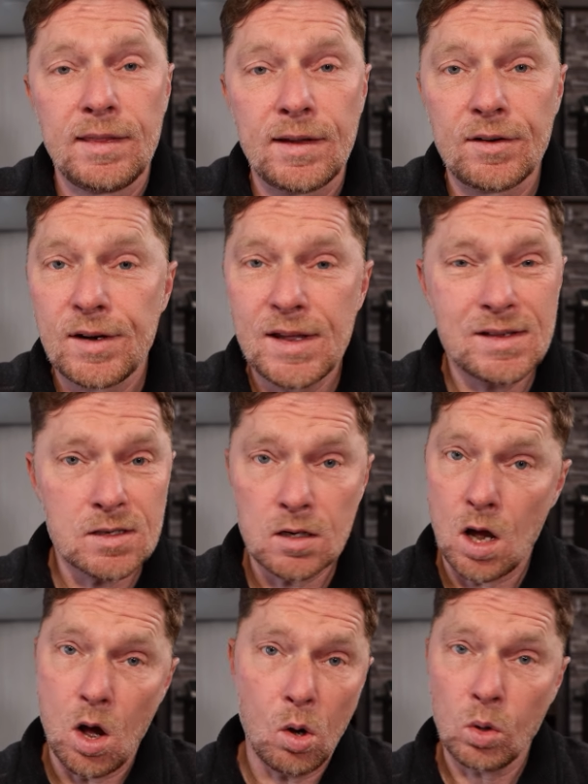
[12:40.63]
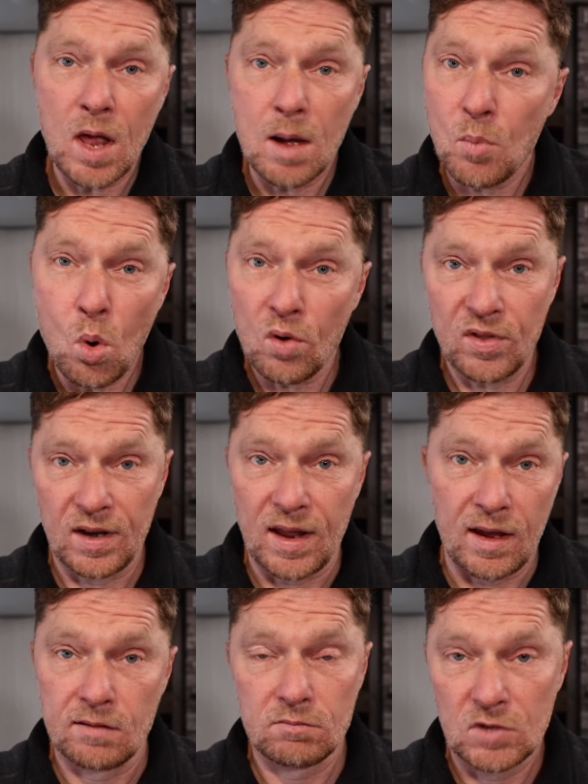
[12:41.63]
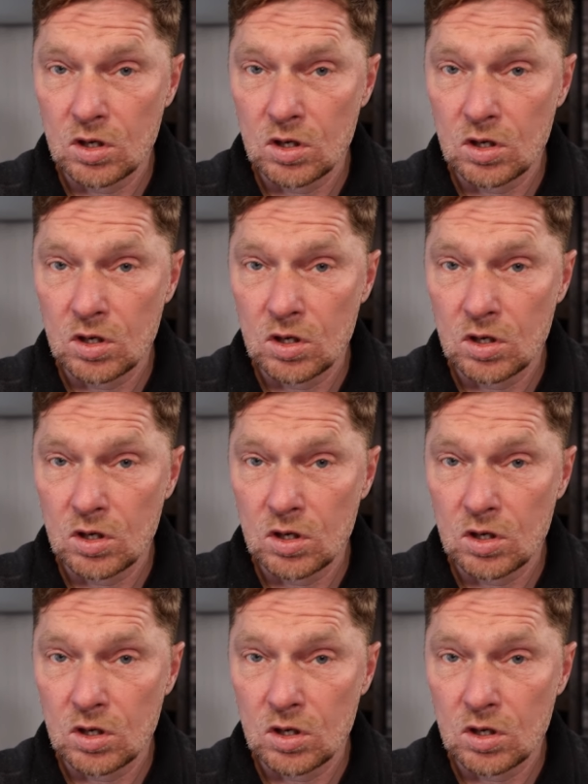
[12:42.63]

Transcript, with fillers: There isn't a whole lot more than that.